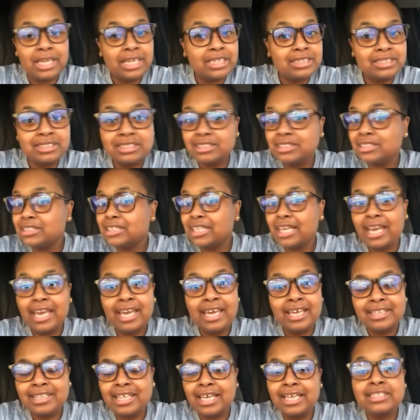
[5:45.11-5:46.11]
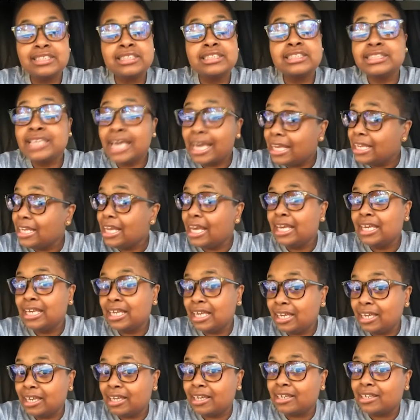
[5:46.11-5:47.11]
They just can't. They say they
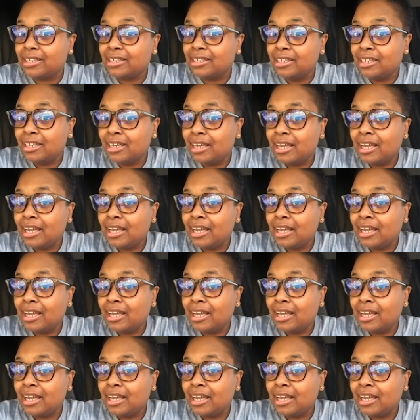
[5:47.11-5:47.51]
can.